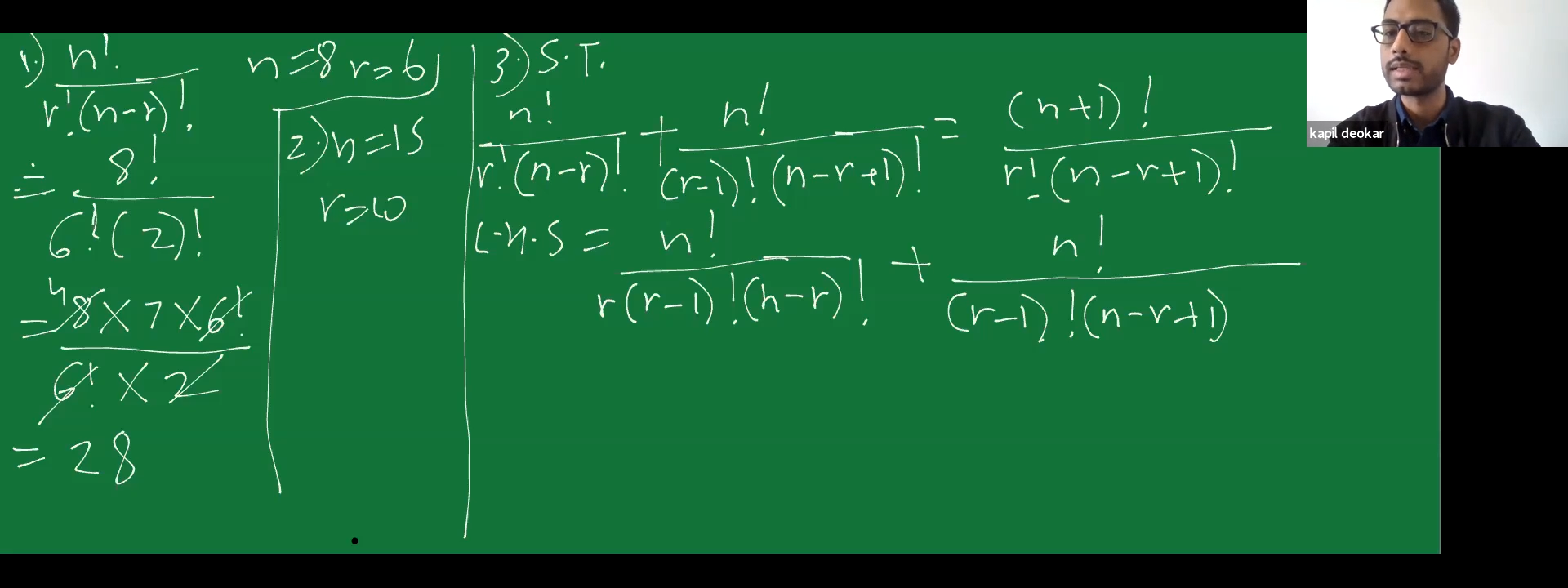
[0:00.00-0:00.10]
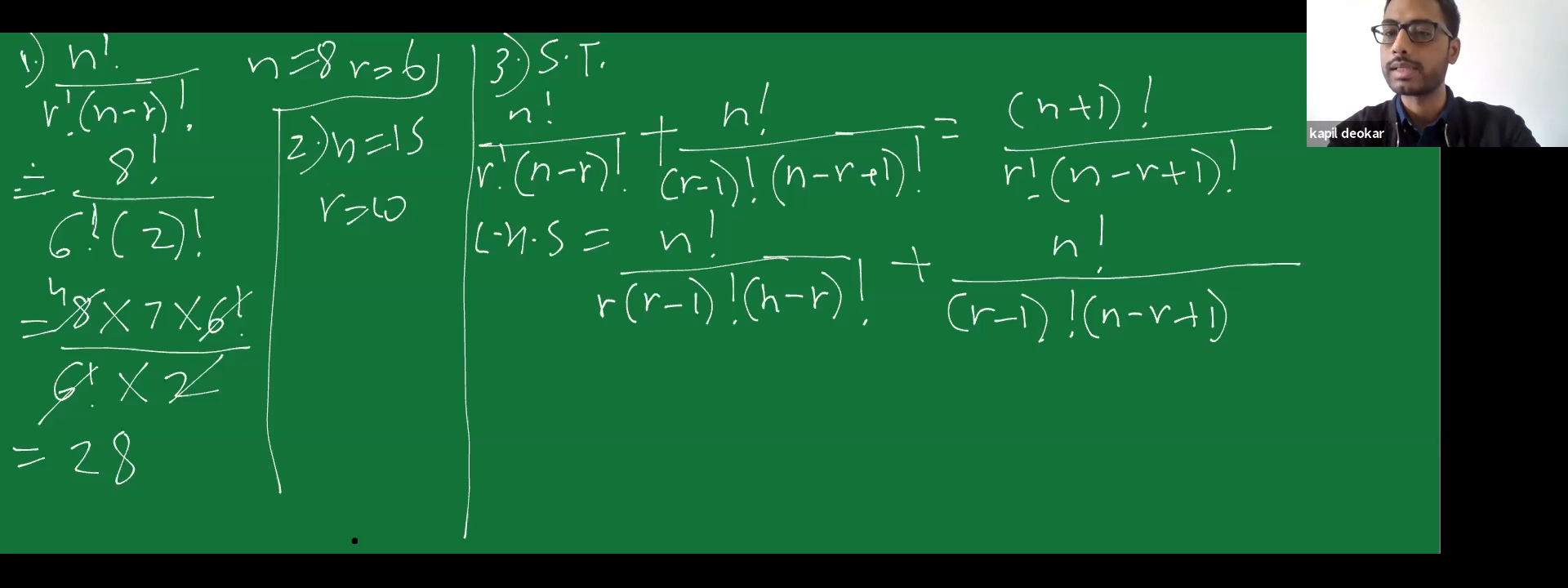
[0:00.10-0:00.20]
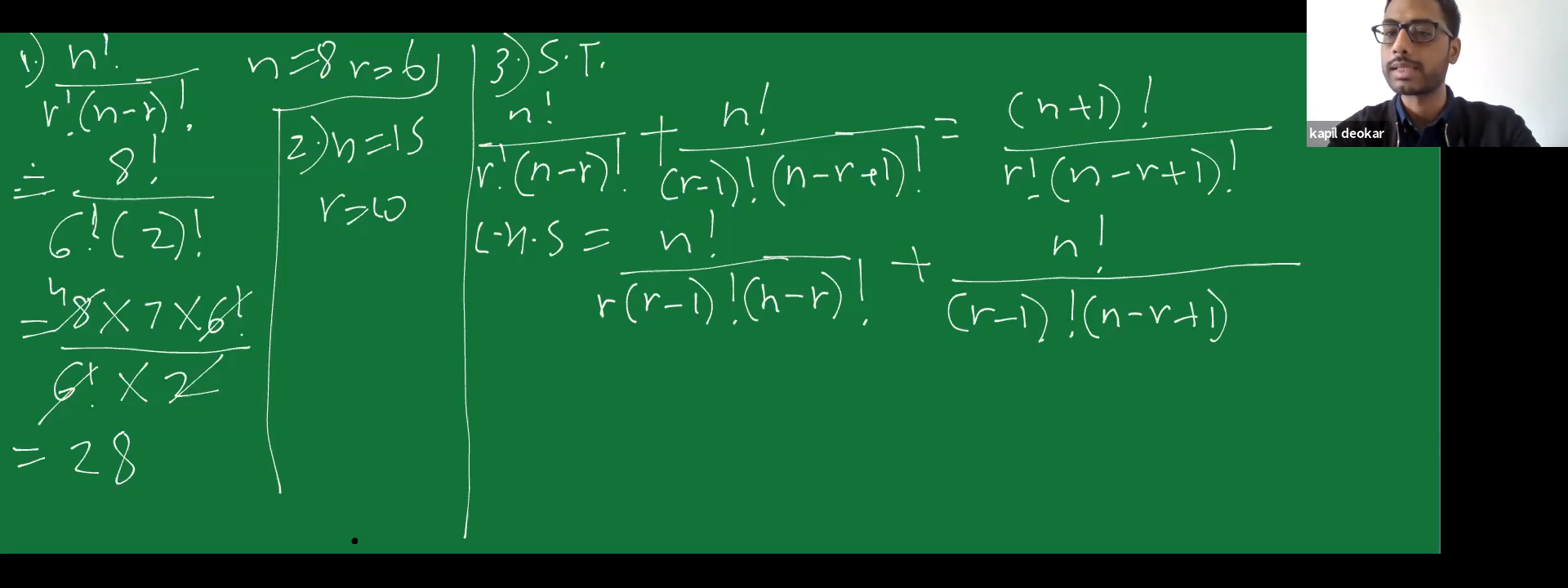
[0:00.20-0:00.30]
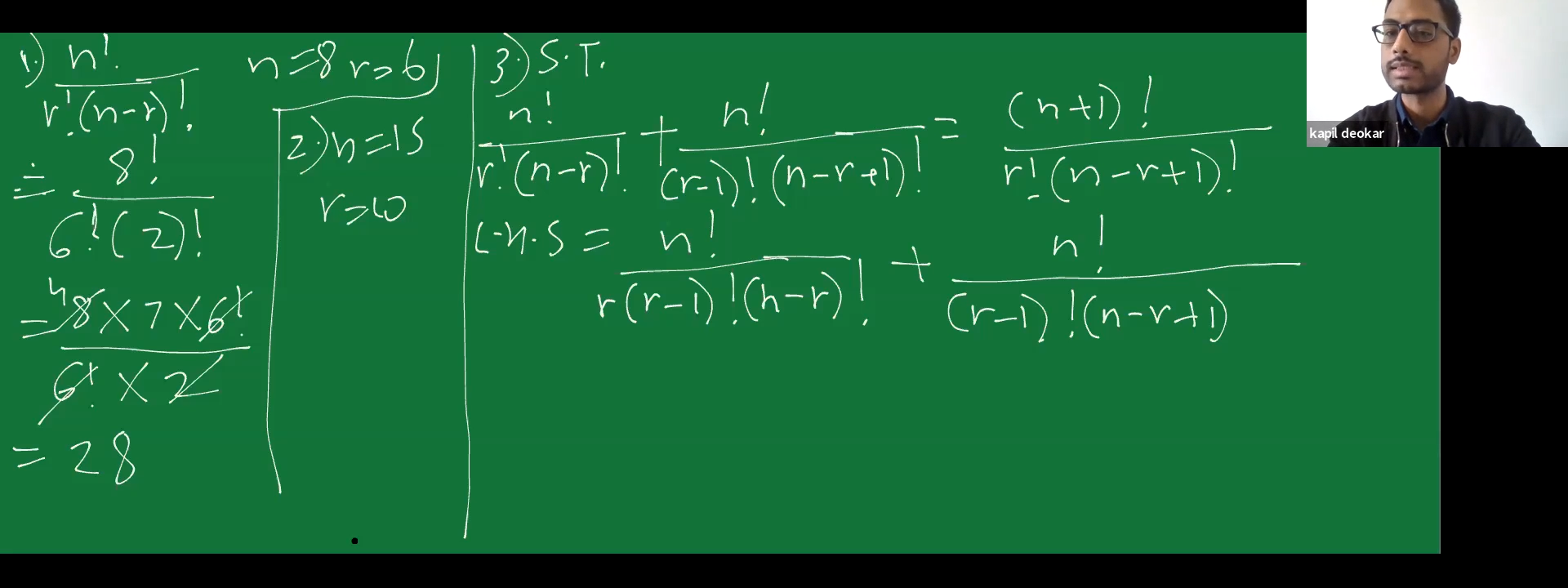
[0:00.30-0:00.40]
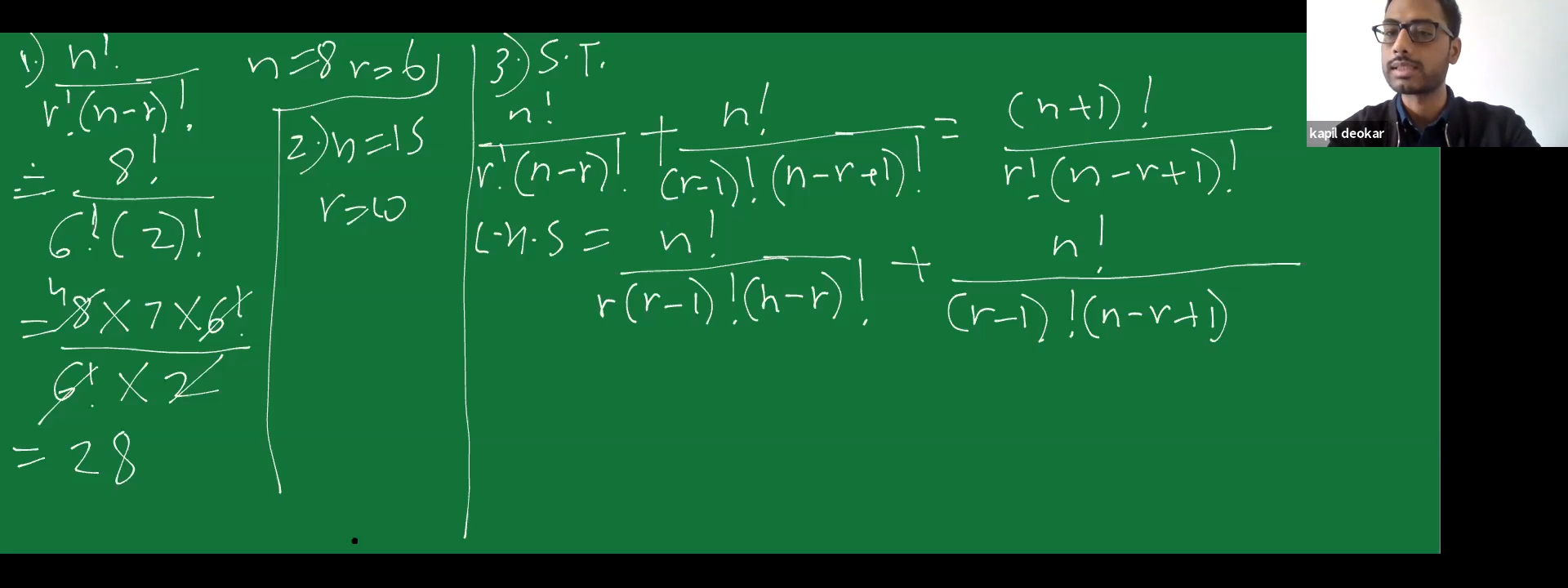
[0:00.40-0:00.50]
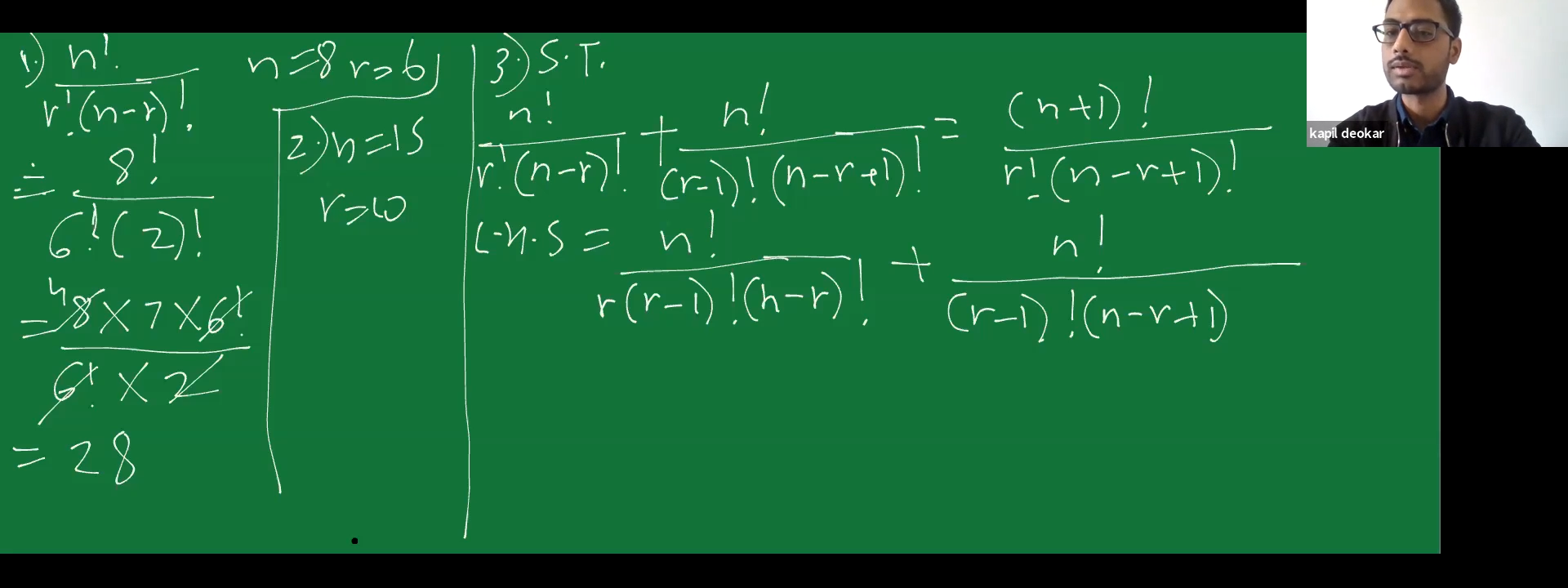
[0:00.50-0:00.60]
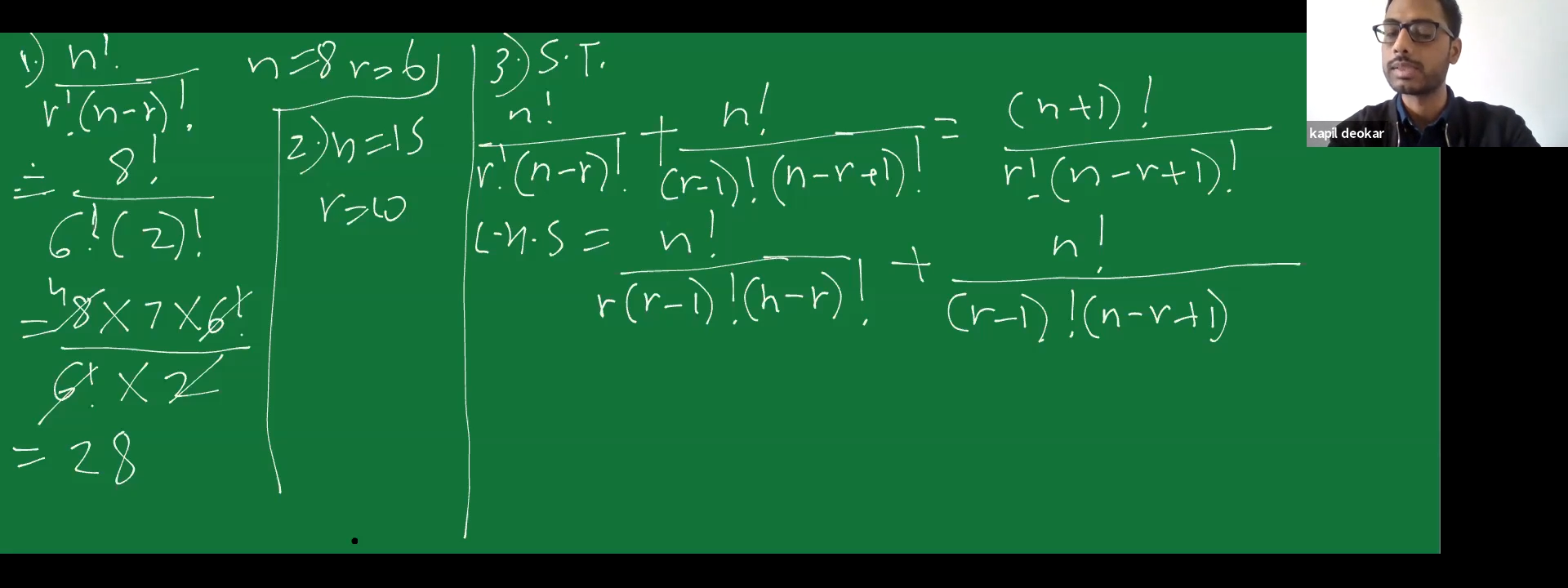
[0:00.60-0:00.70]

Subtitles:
N minus r